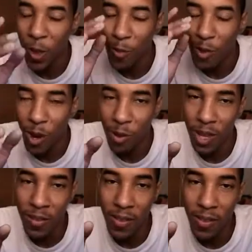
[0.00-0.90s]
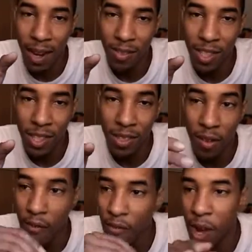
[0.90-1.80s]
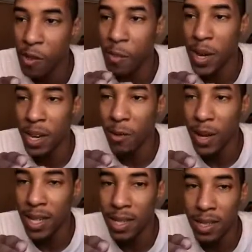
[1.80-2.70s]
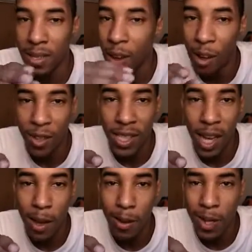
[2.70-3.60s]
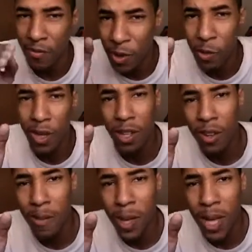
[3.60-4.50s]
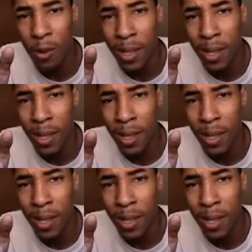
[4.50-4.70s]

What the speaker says: you don't even have to just follow the main quest all the time. I mean, if you don't want to go that main